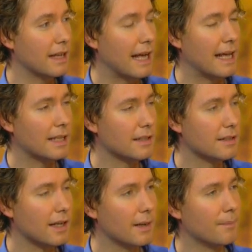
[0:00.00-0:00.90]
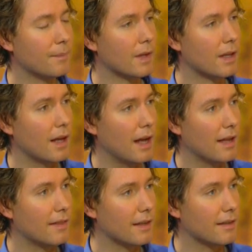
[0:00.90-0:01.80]
And
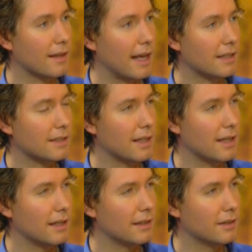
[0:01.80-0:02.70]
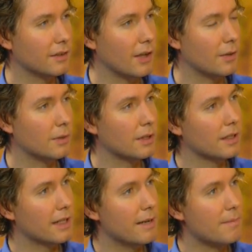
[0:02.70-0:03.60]
I think that, you know,
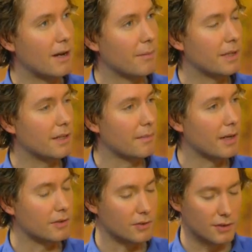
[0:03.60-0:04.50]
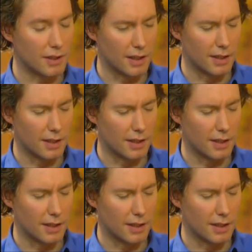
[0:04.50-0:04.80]
it may not be the most